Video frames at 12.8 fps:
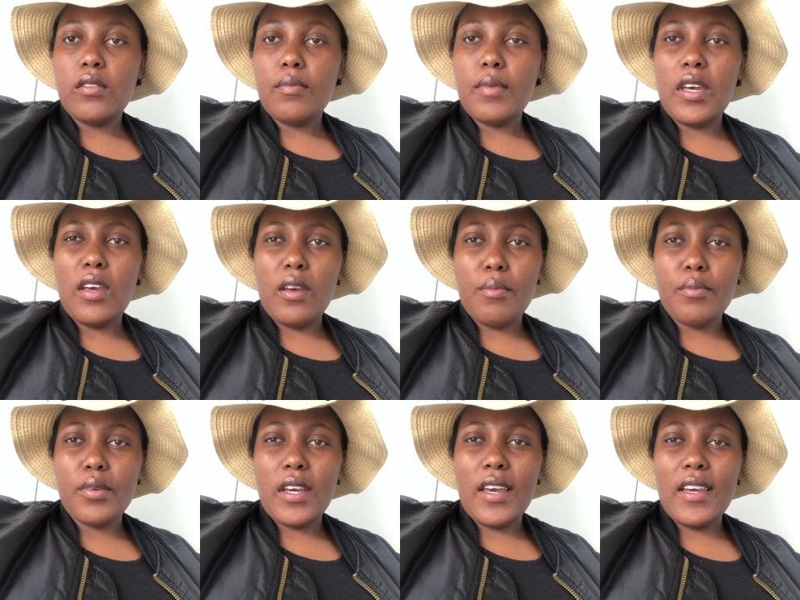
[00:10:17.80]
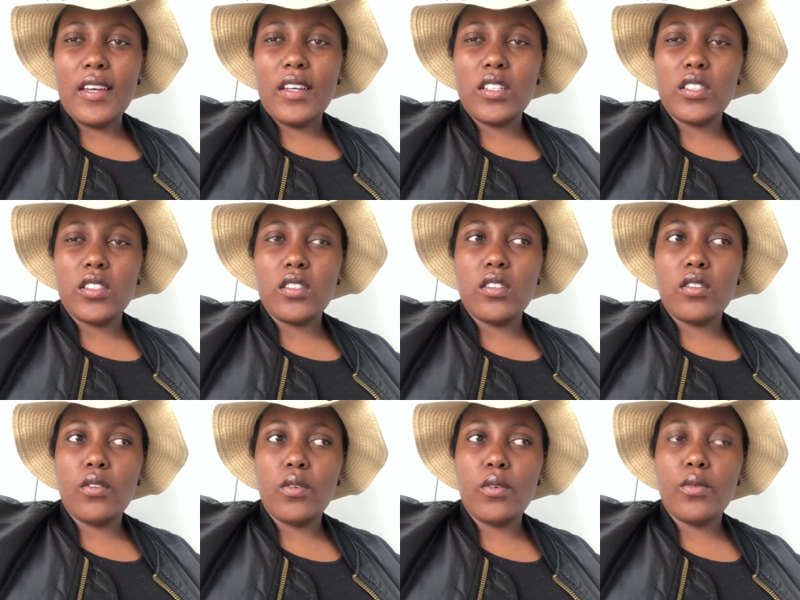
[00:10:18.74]
pep and
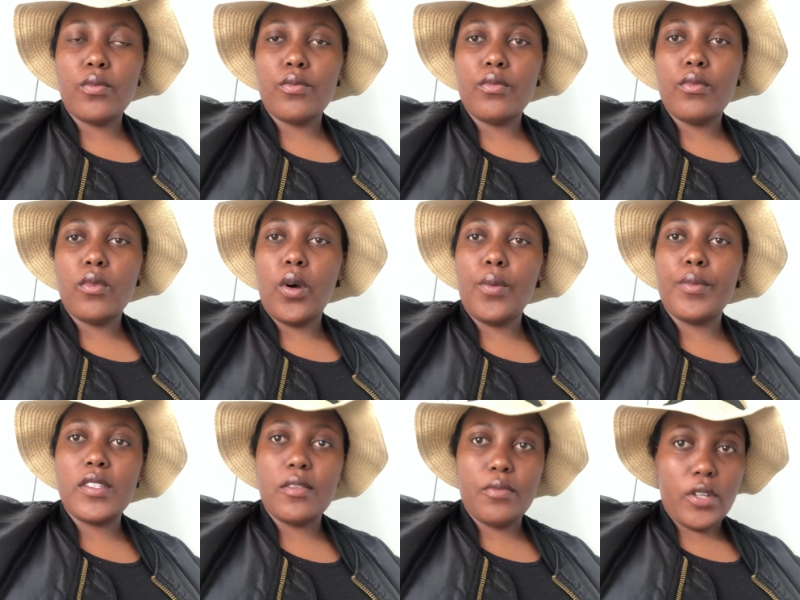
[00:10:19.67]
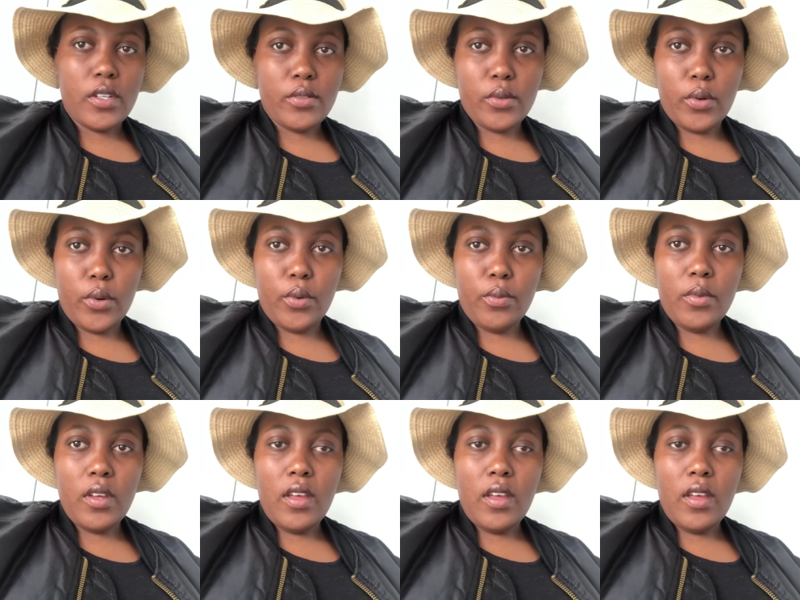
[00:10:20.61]
mr price home